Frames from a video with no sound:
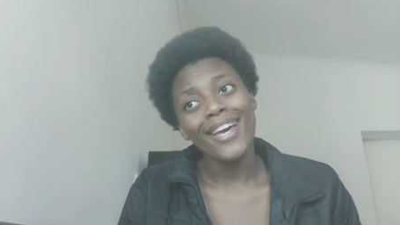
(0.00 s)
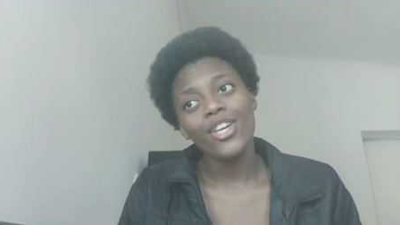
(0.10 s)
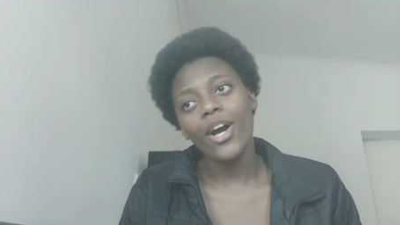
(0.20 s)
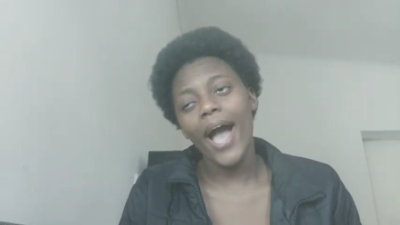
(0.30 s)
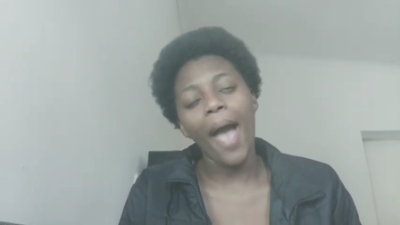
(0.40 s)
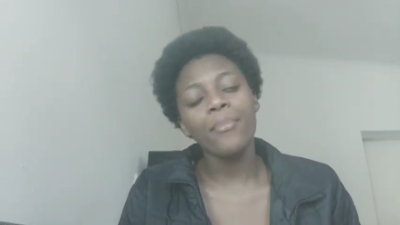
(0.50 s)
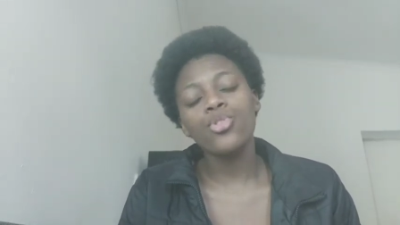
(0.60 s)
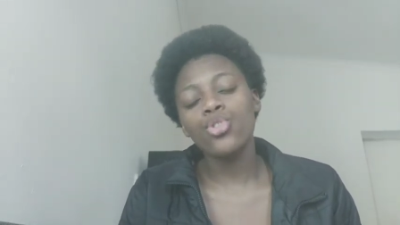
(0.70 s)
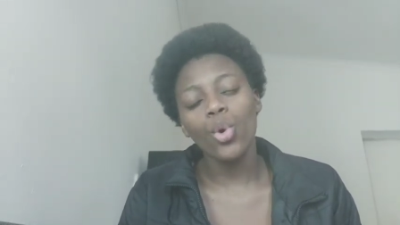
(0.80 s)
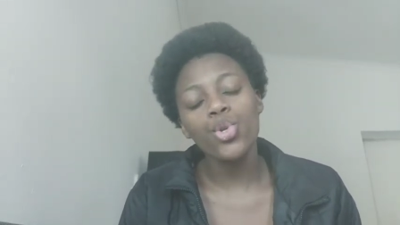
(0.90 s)
Yeah, I'm
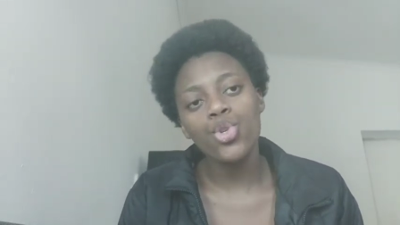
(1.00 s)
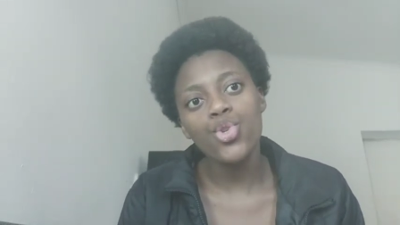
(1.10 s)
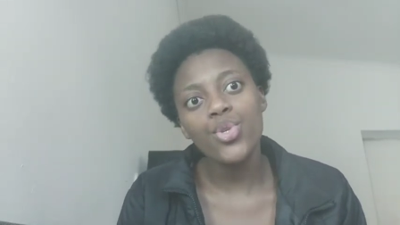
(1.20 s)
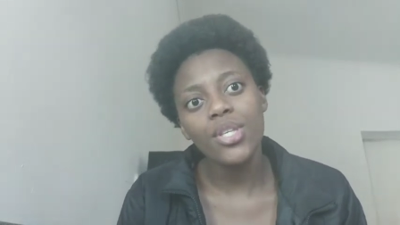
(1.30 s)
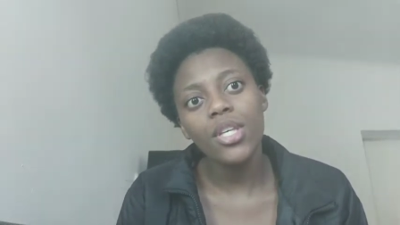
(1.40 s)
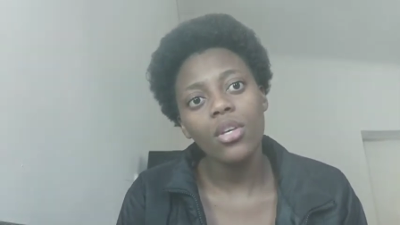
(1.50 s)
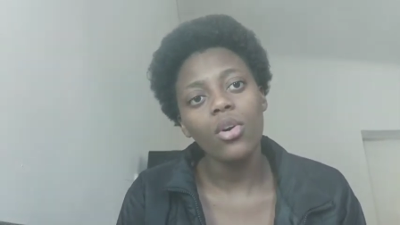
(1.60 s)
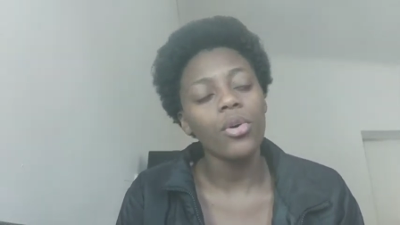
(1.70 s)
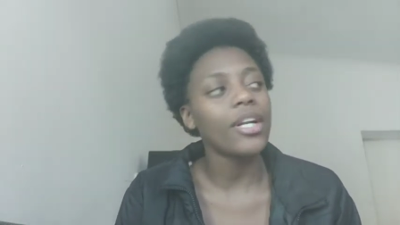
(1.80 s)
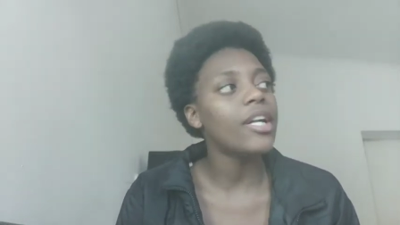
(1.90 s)
so choosy.
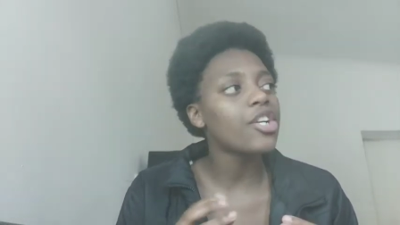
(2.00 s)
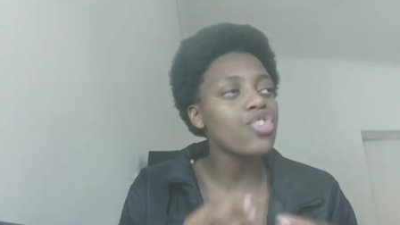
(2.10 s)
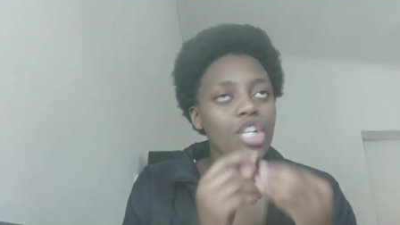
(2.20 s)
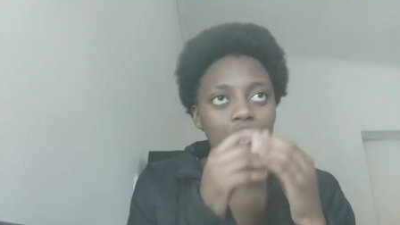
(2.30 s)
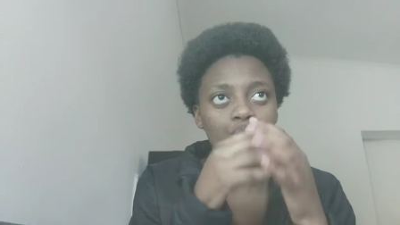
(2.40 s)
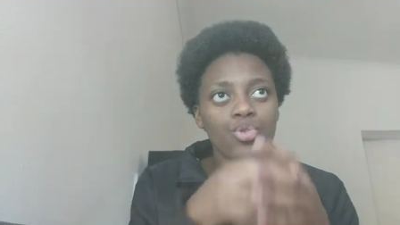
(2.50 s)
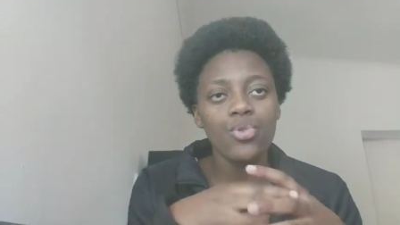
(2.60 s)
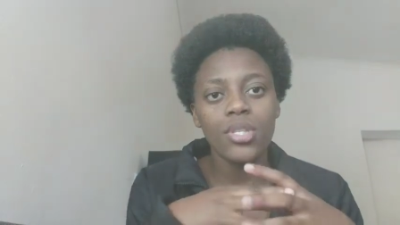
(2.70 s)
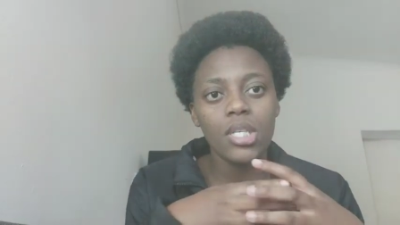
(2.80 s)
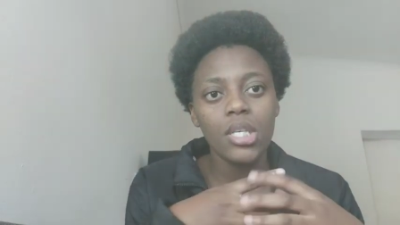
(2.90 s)
You're literally
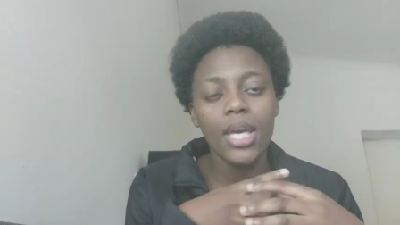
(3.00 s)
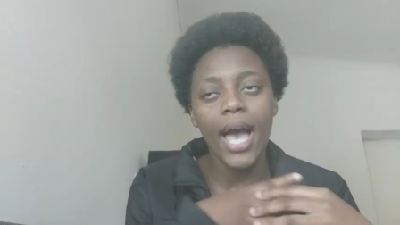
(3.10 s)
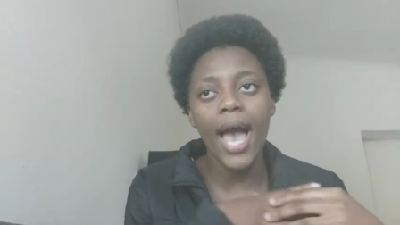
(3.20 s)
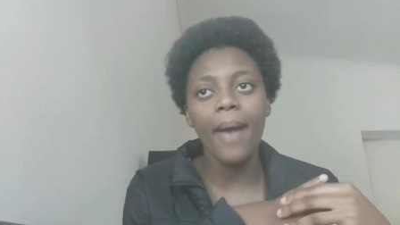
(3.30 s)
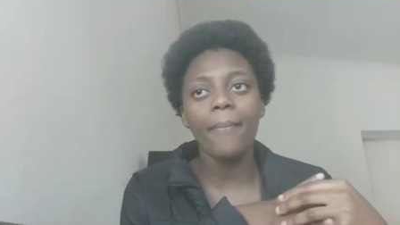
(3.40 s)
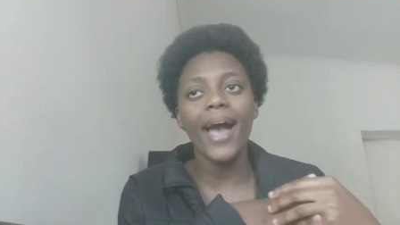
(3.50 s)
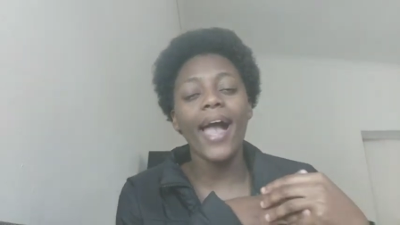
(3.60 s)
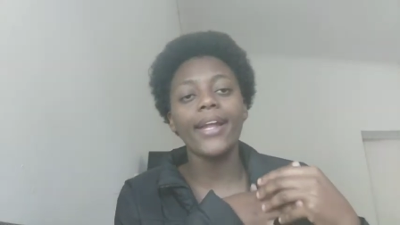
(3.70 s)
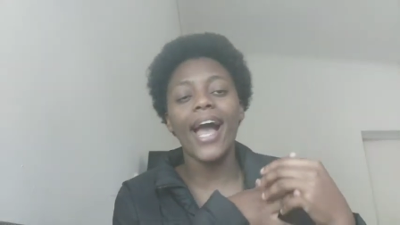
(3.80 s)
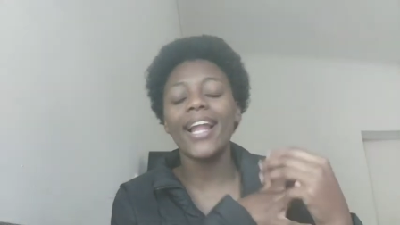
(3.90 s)
choosy. And
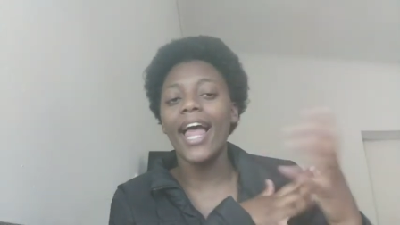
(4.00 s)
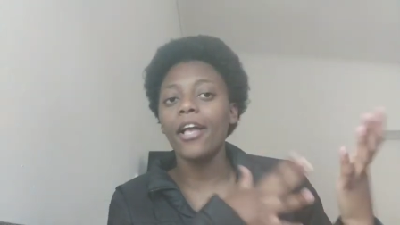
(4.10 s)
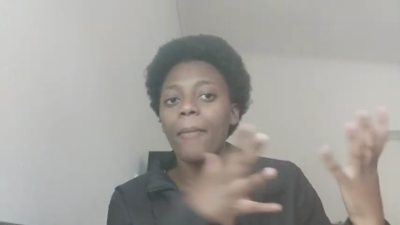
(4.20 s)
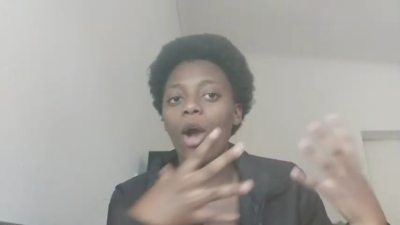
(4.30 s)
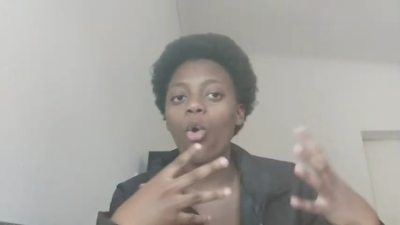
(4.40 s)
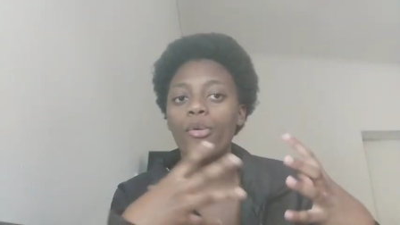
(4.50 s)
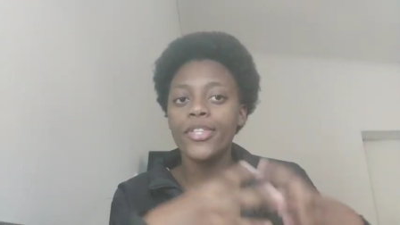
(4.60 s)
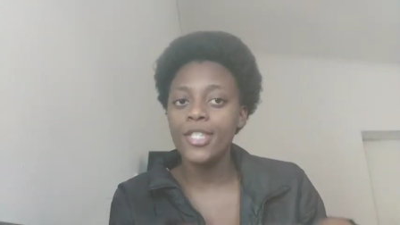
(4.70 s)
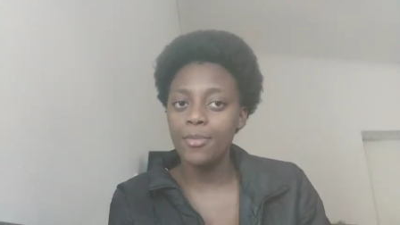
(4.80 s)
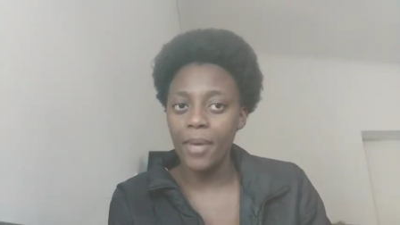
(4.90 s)
I like my own
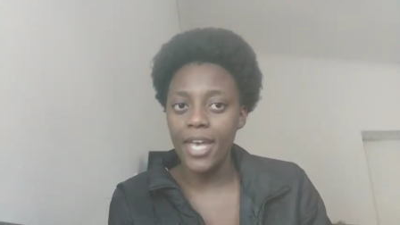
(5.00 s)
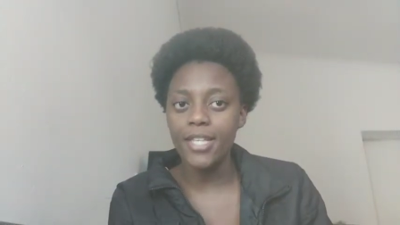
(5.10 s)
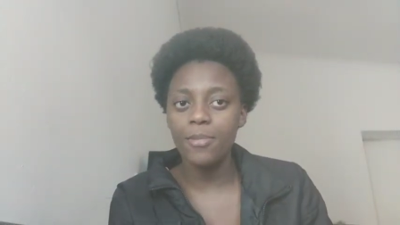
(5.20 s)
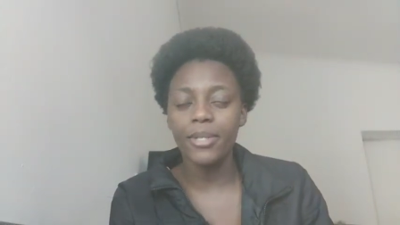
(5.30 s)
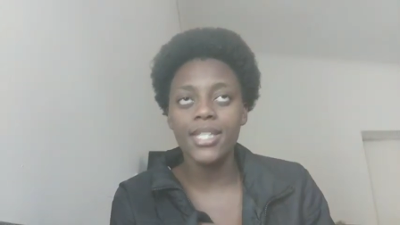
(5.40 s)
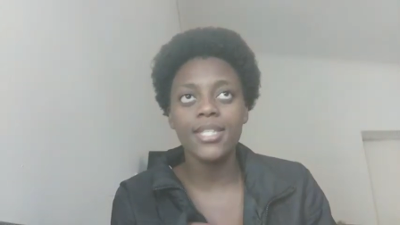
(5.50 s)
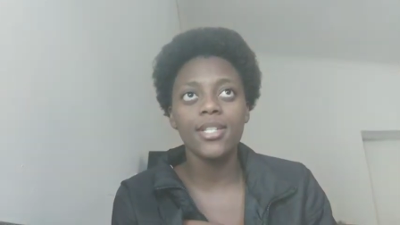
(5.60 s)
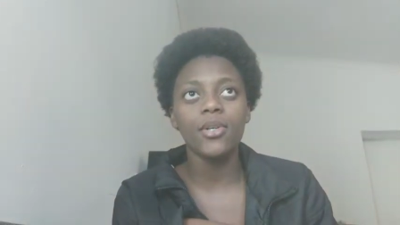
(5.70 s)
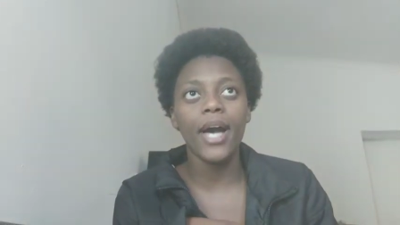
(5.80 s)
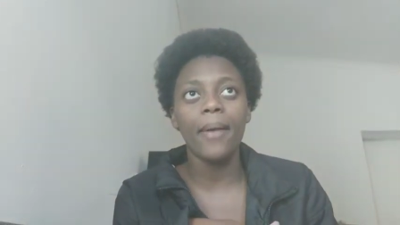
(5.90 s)
space, but
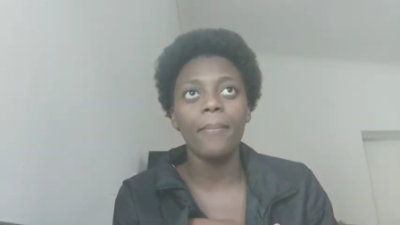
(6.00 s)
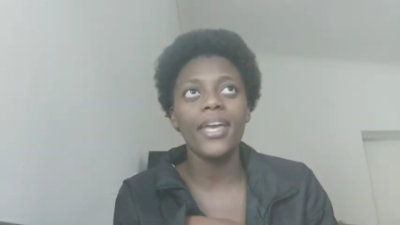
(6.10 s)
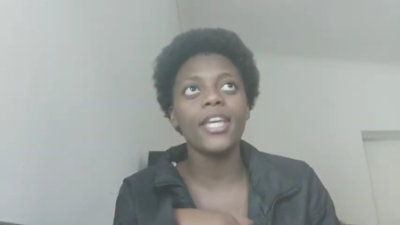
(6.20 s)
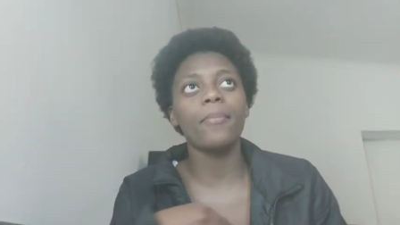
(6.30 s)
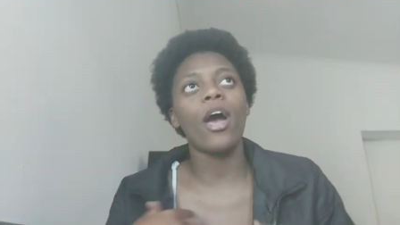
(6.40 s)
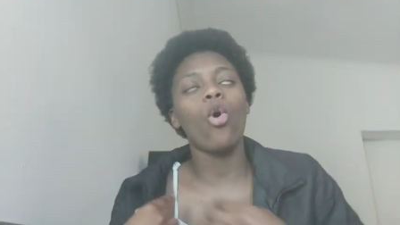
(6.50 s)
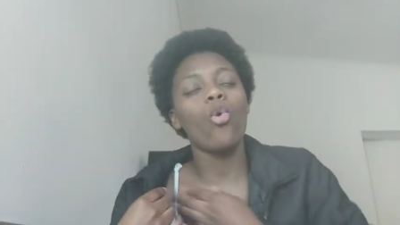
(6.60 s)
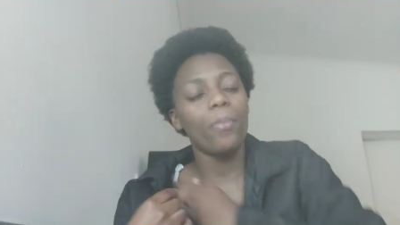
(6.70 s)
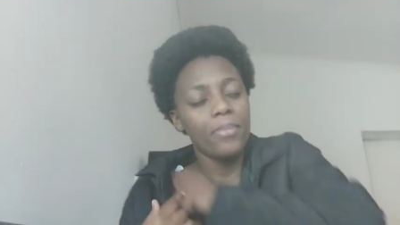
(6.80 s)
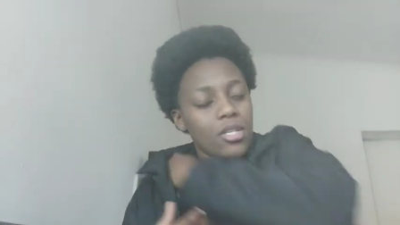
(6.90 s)
still I make it by
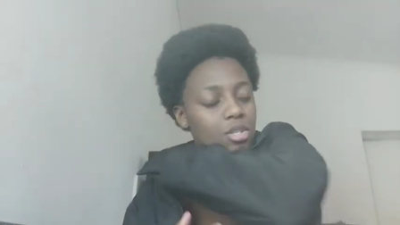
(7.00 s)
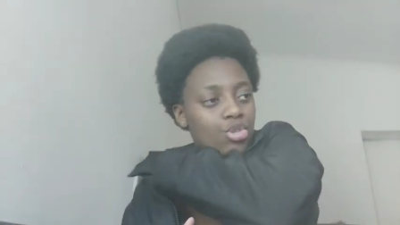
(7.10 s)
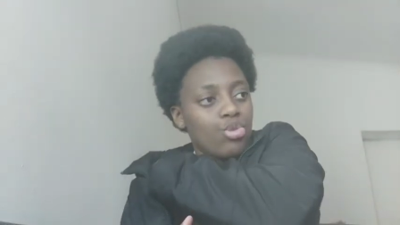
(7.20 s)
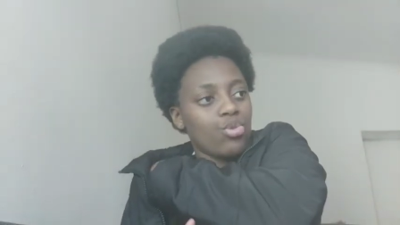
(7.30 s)
all means to